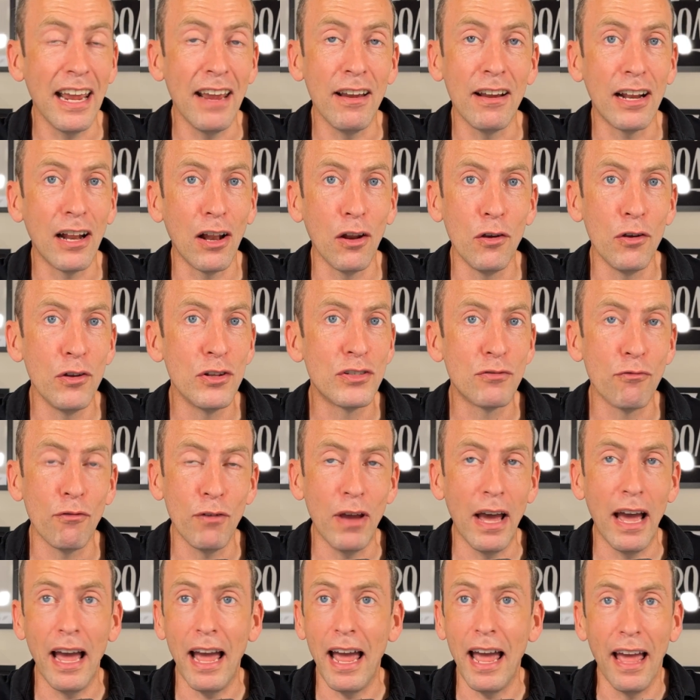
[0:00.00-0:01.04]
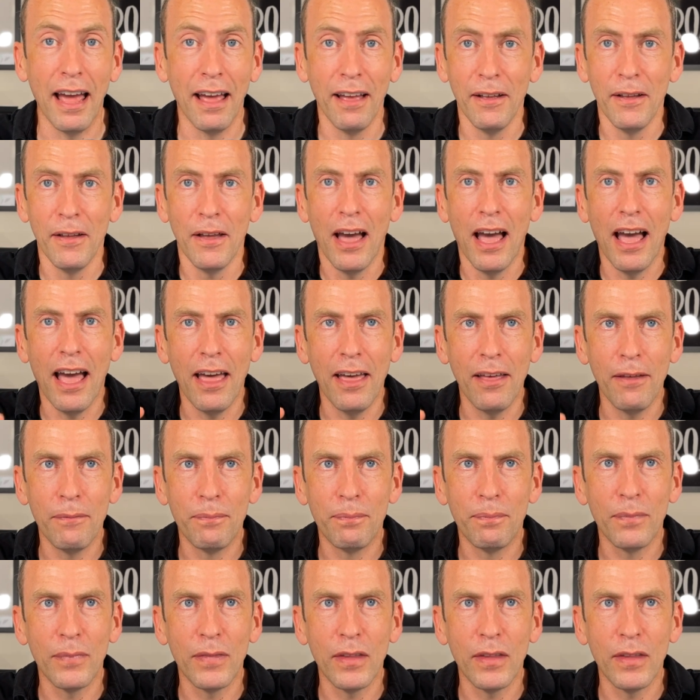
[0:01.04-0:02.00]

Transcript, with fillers: includes uh, uh, uh,